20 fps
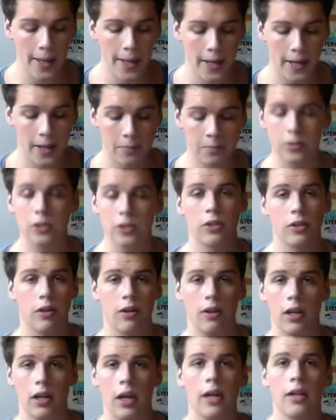So
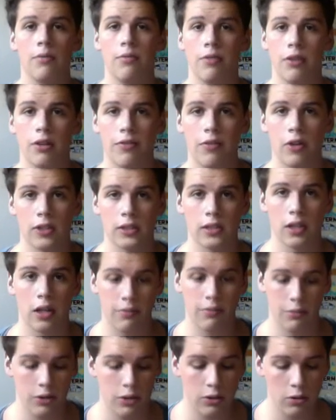the lineup for the first
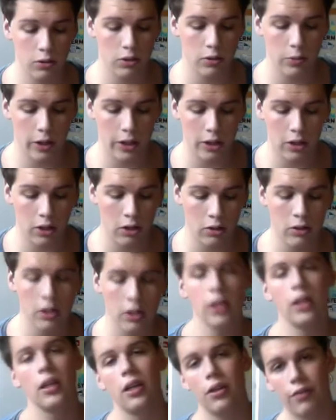half was Courtois in goal,
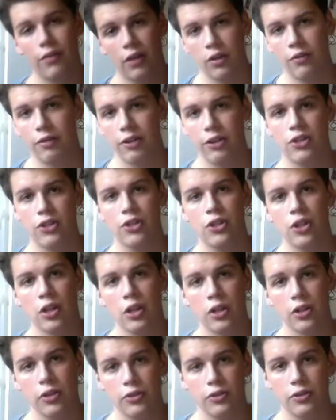Ivanovic,
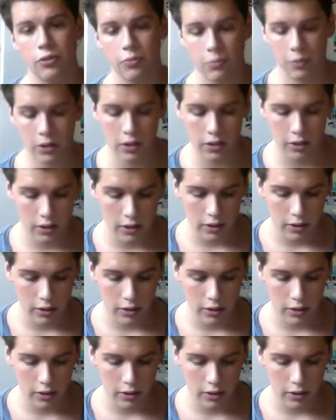Zuma,